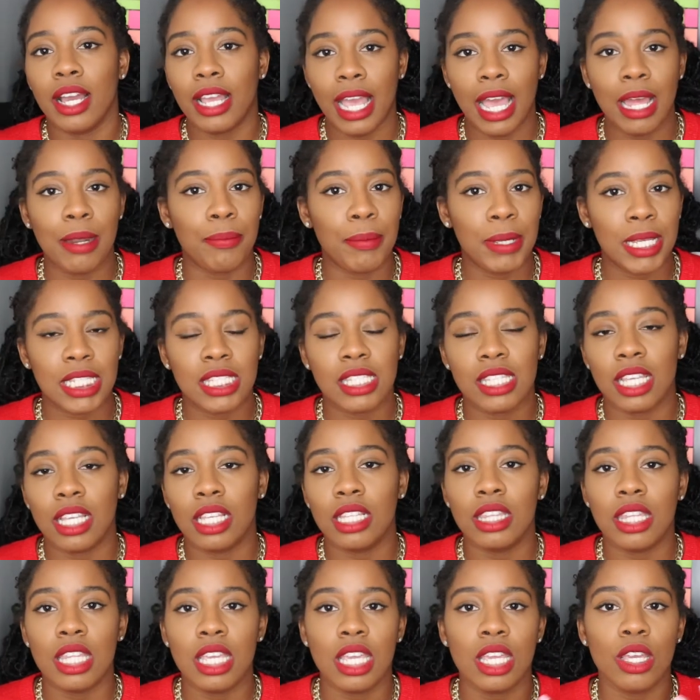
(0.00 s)
again,
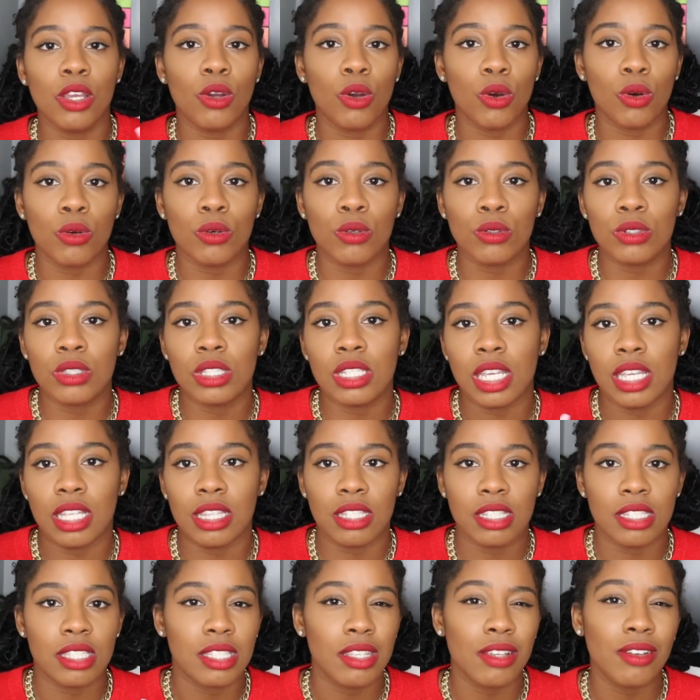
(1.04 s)
mixing the gold
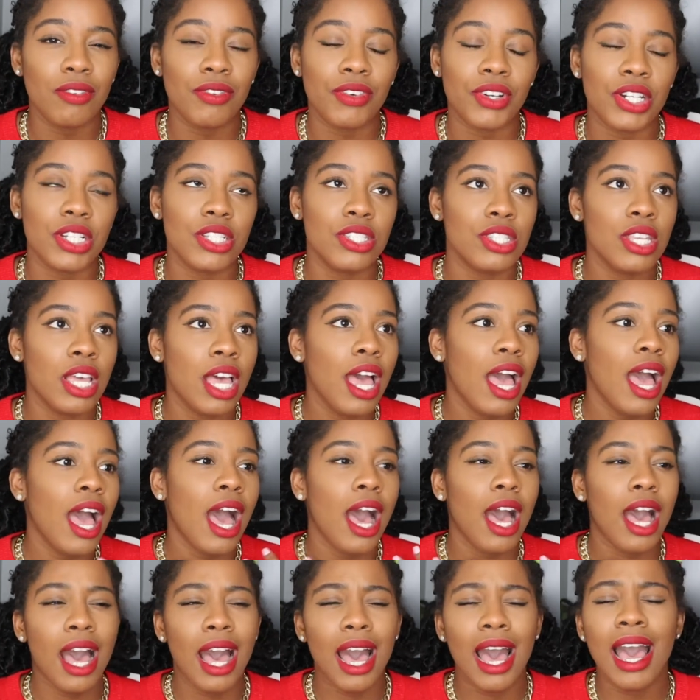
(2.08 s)
and the silvers.
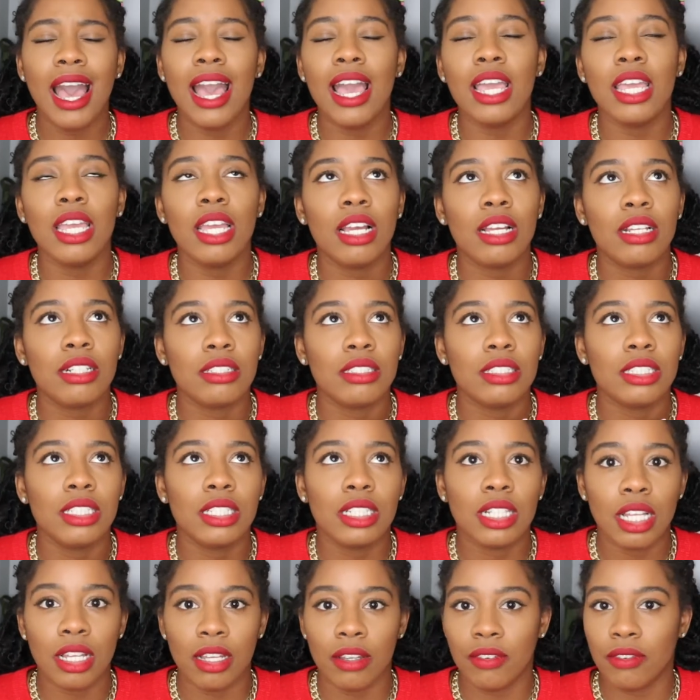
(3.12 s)
I
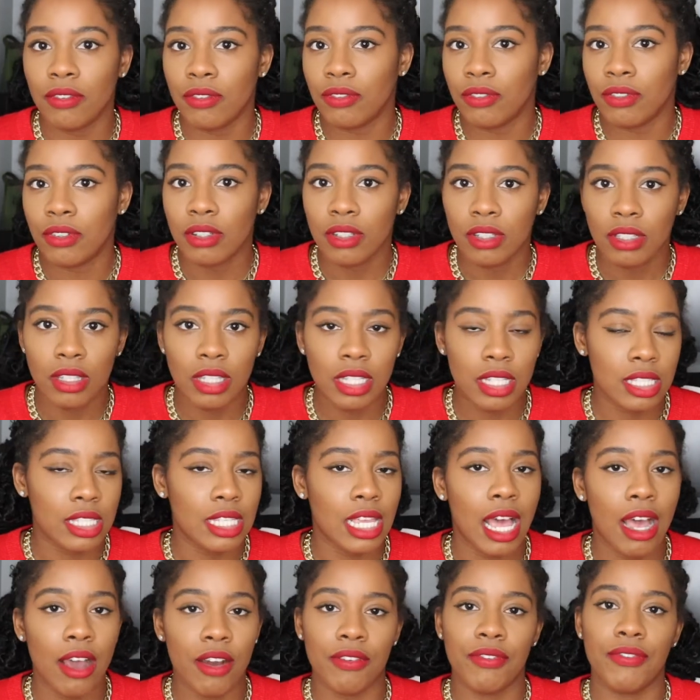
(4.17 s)
love this
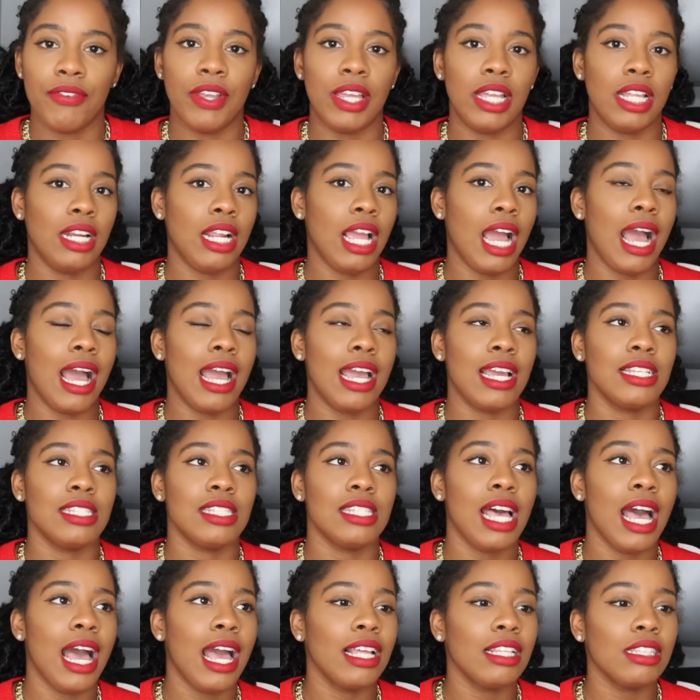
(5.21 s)
outfit,
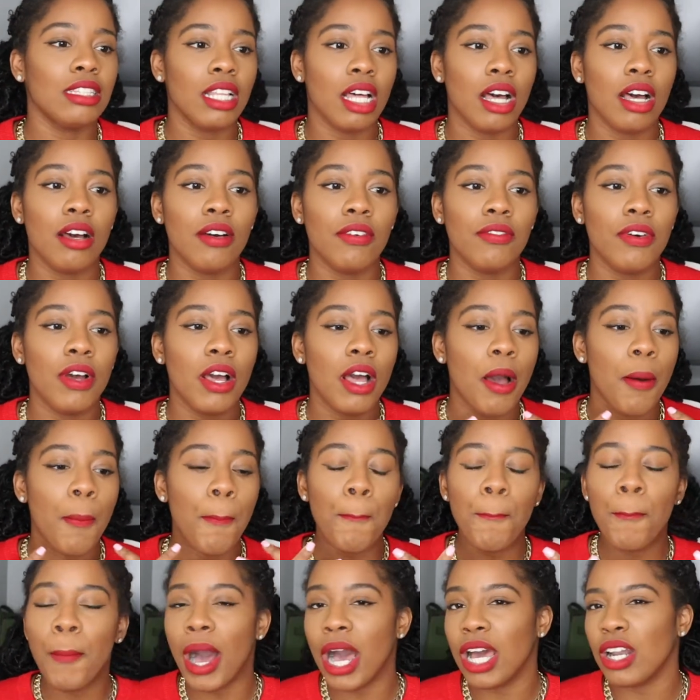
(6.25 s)
guys. I love
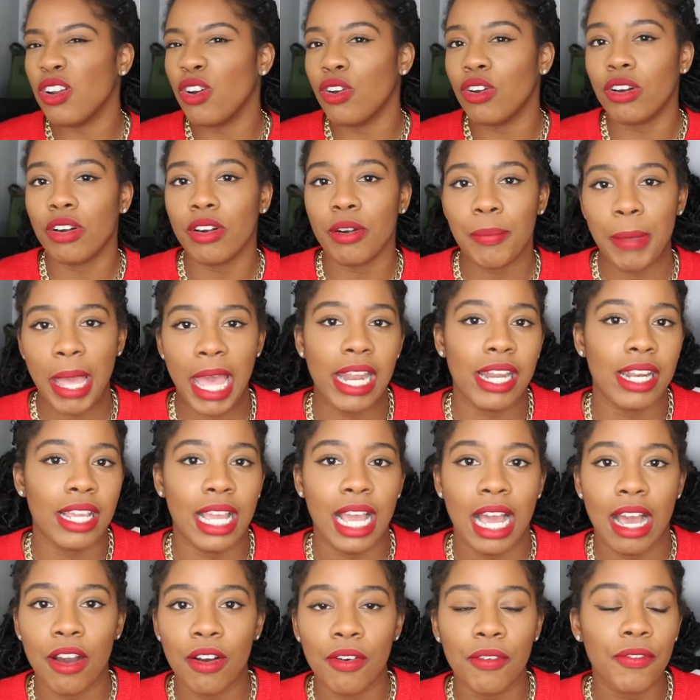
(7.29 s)

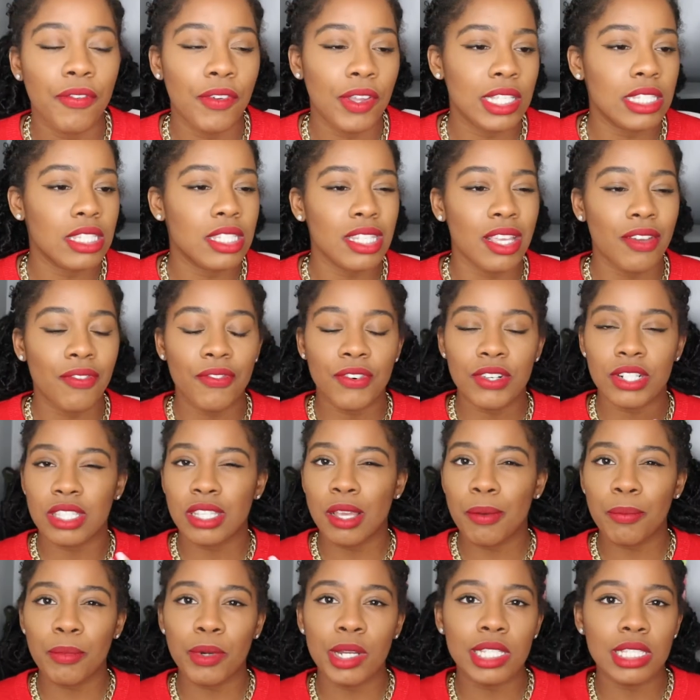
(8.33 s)
monochromatic outfits. For
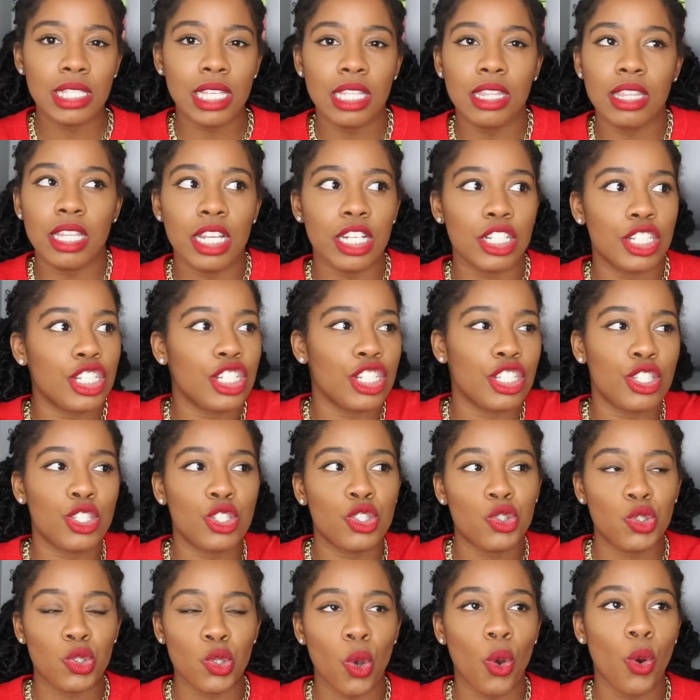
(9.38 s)
some reason, they're
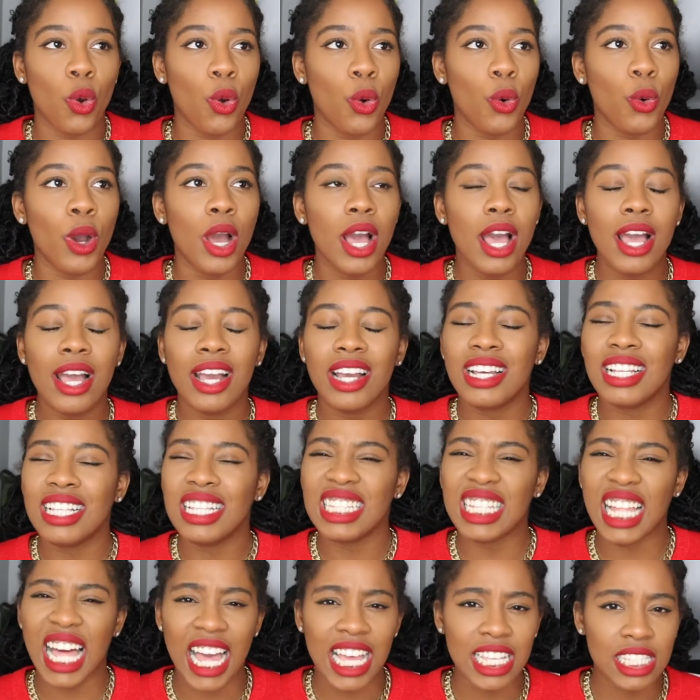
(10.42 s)
just so
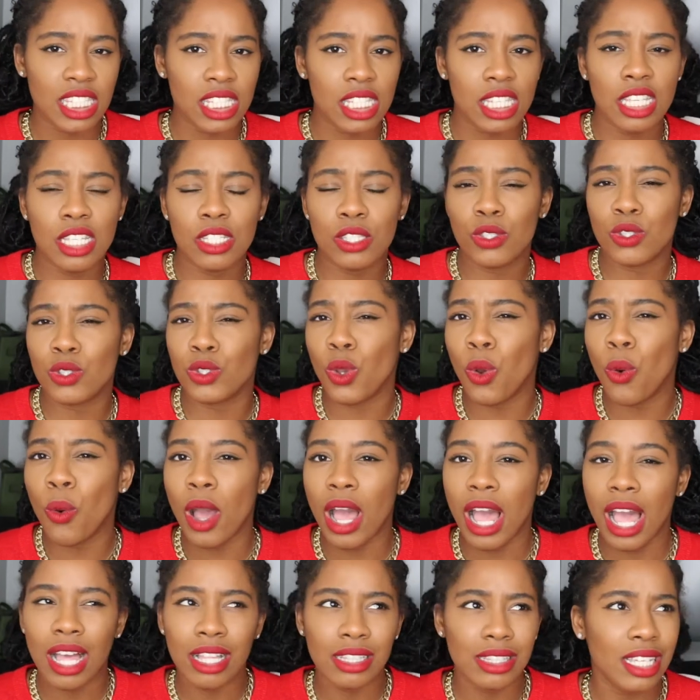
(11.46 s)
classy and
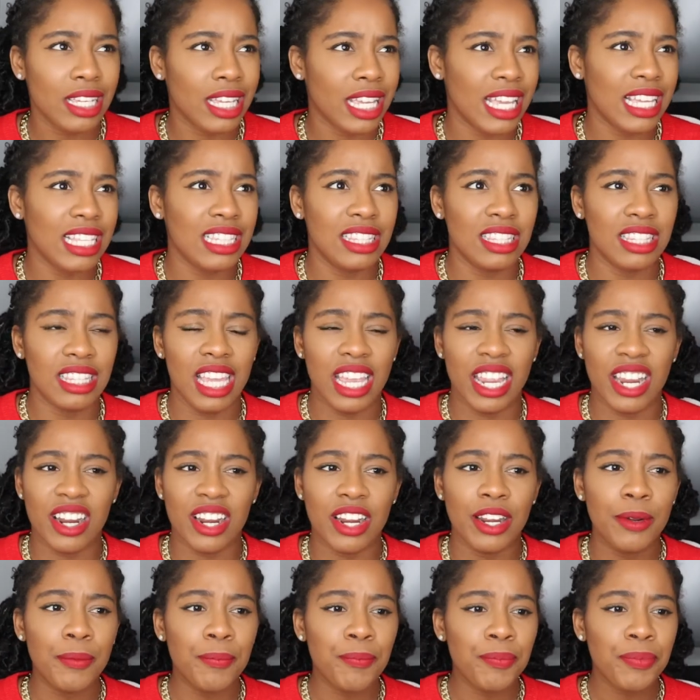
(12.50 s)
so elegant.
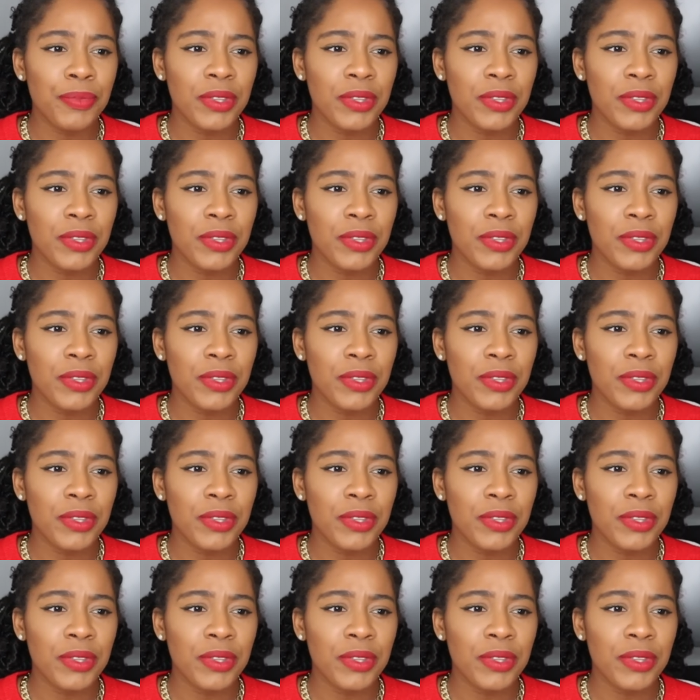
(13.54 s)
They're